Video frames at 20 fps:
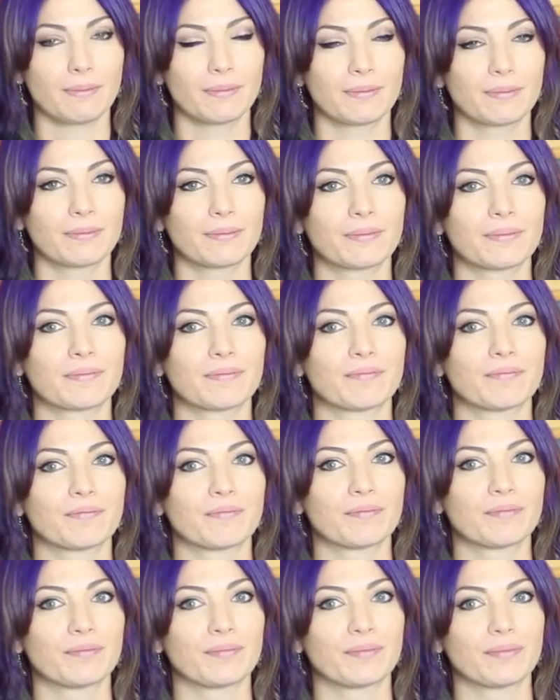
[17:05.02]

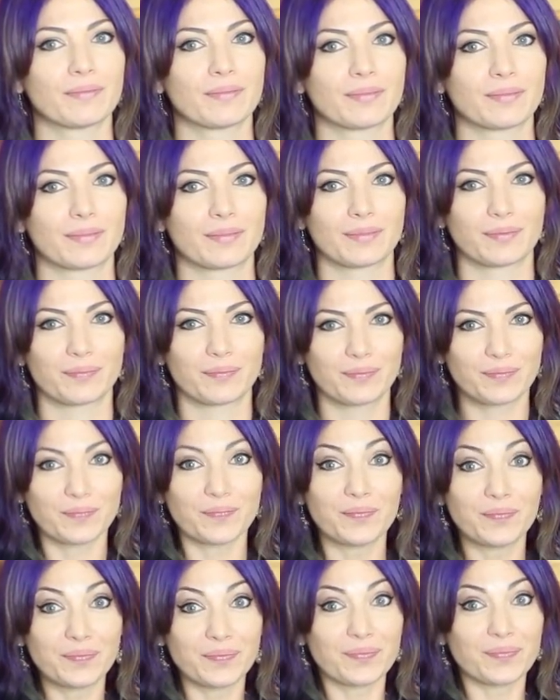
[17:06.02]

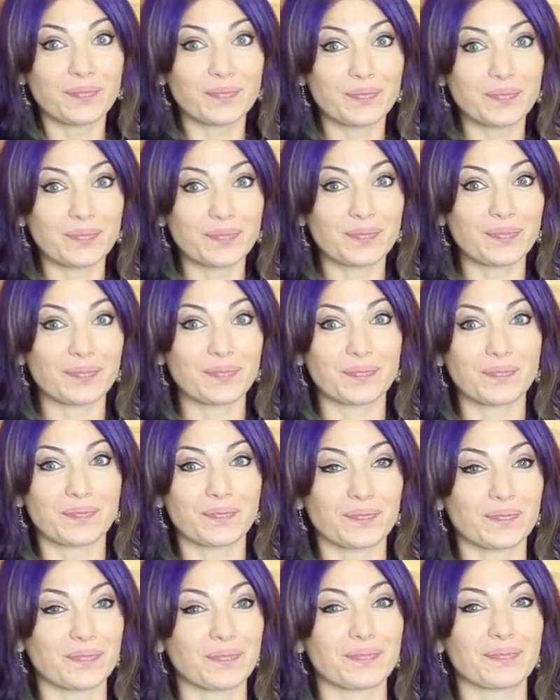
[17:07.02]

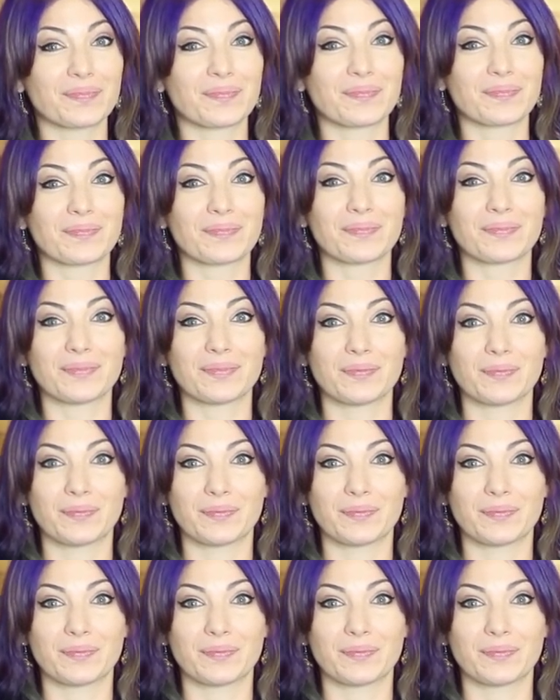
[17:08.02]
This person isn't speaking.